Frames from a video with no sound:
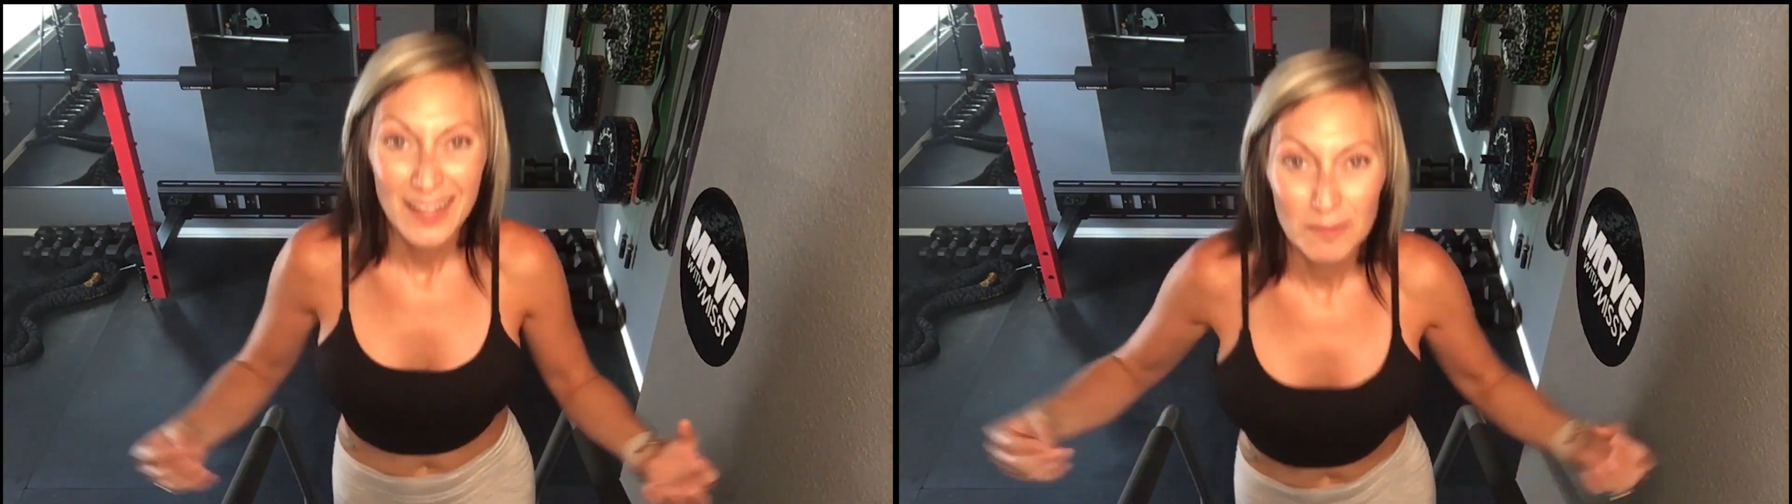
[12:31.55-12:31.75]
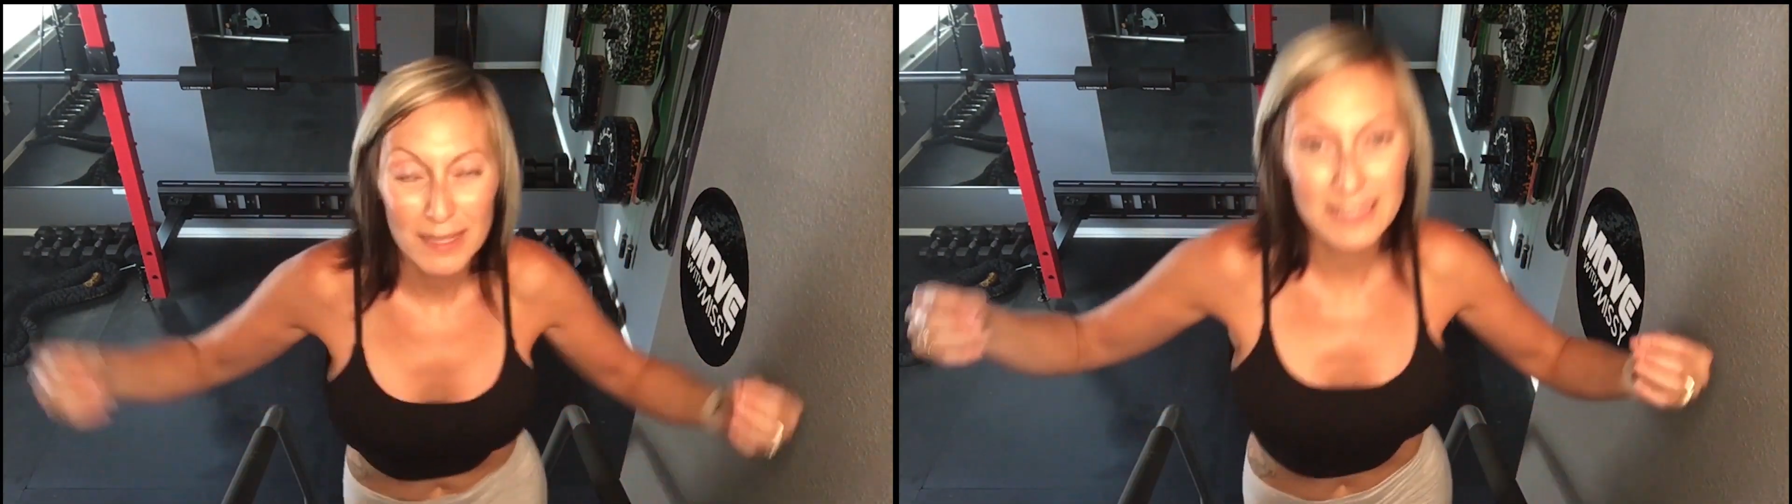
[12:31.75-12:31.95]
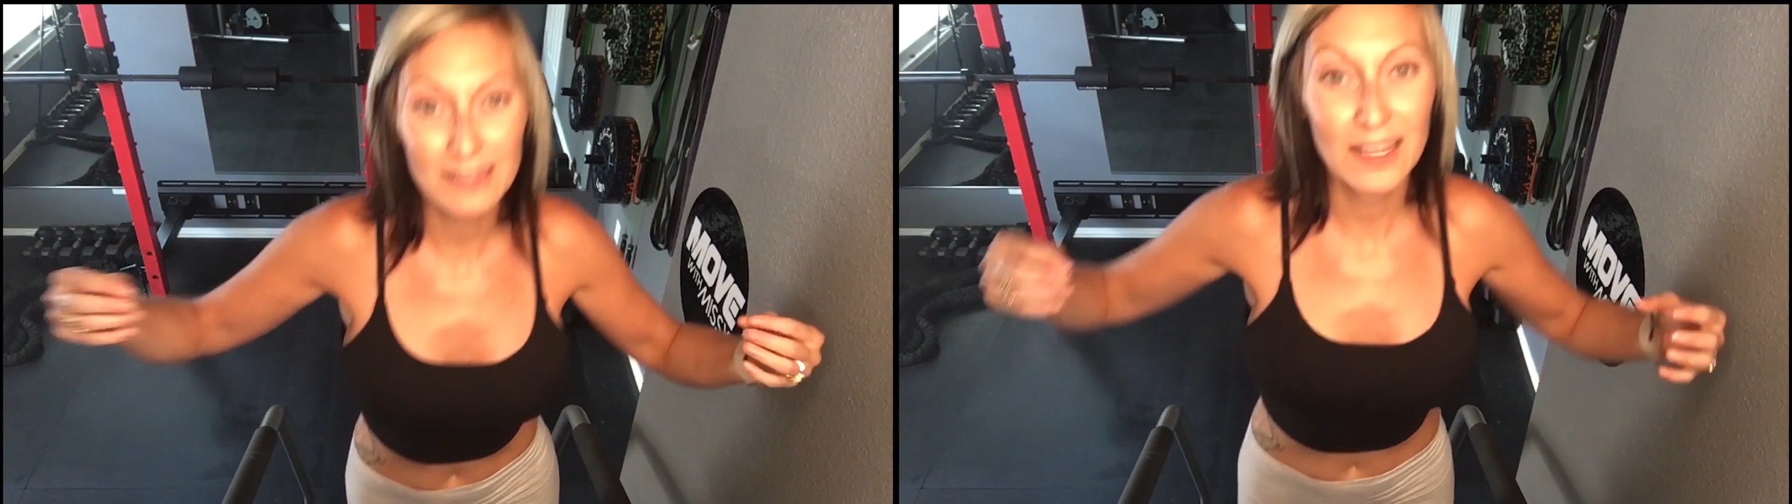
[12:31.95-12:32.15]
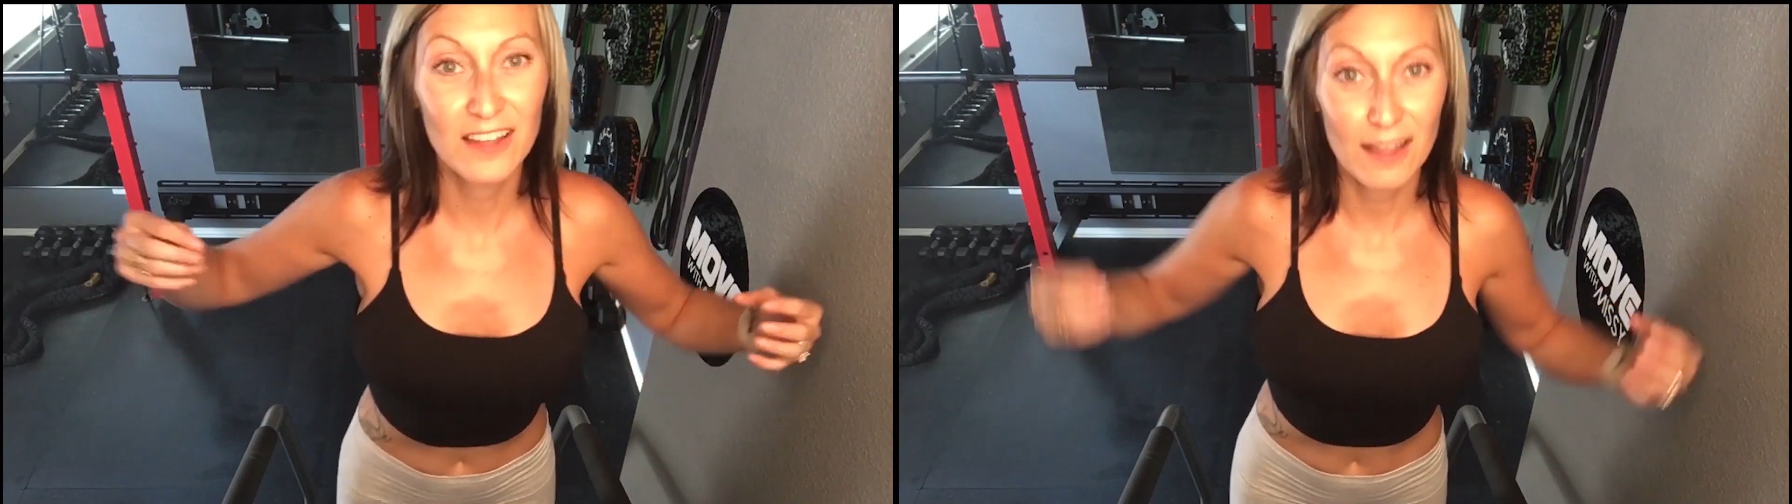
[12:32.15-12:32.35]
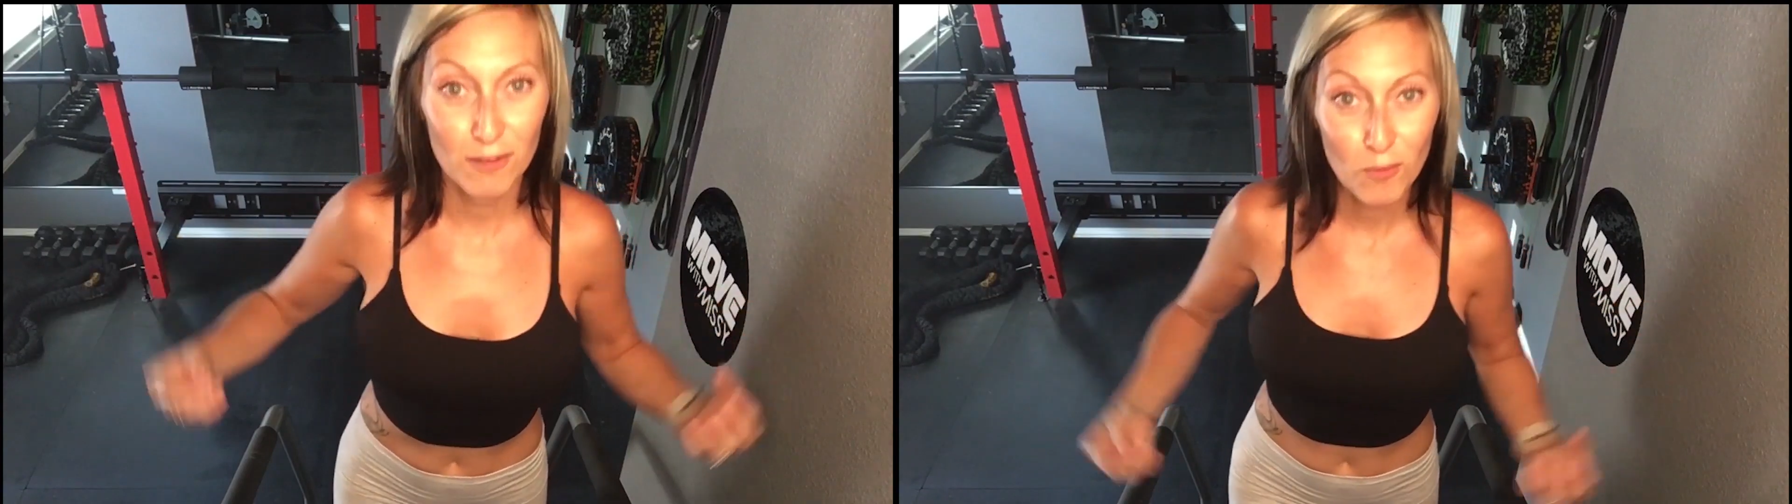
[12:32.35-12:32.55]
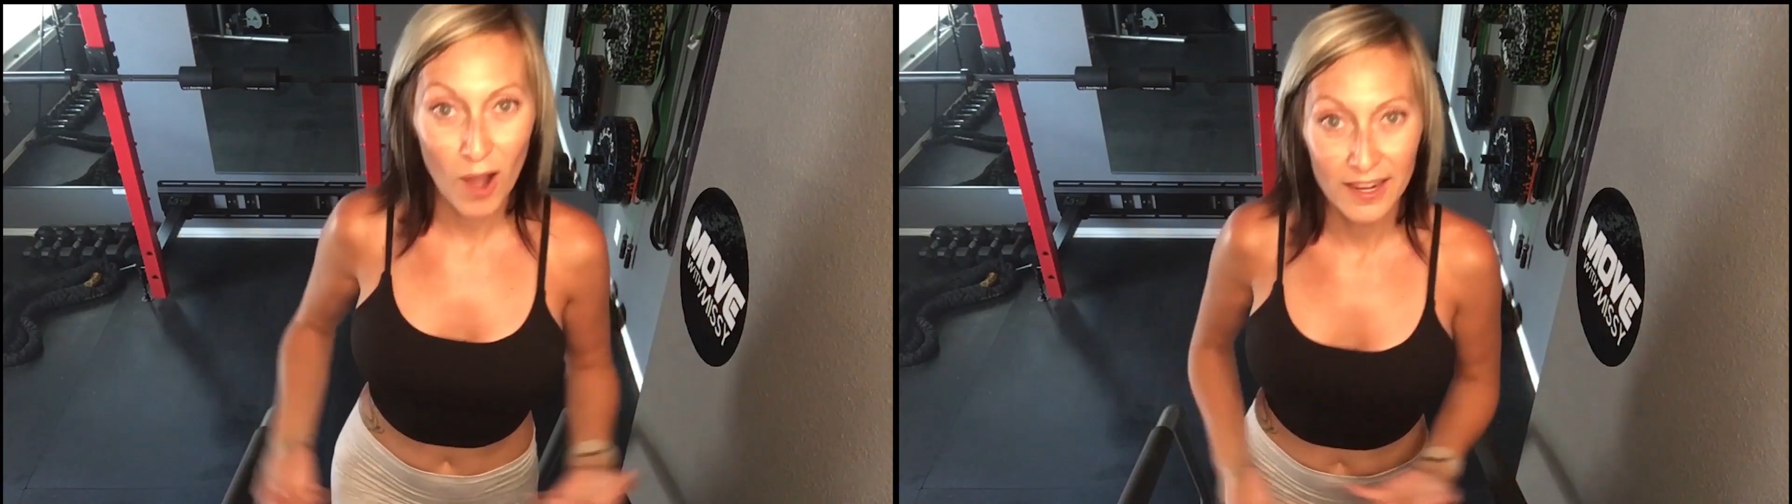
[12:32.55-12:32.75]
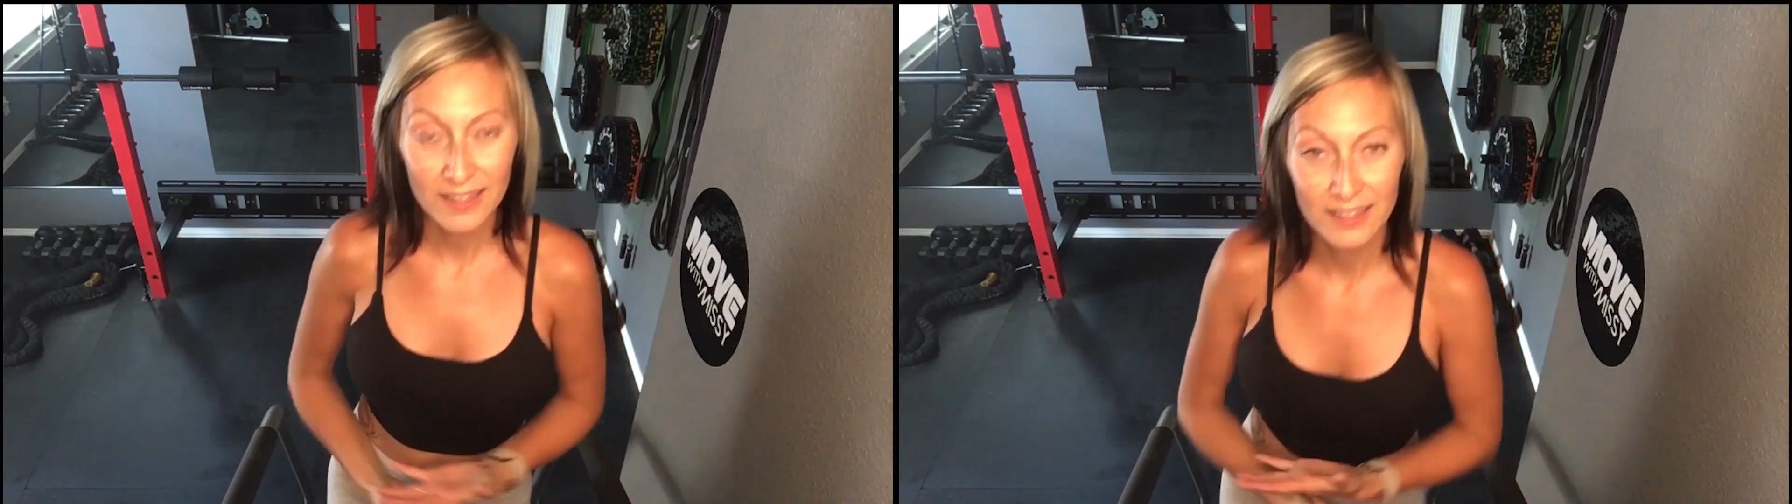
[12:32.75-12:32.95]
basically on level 1.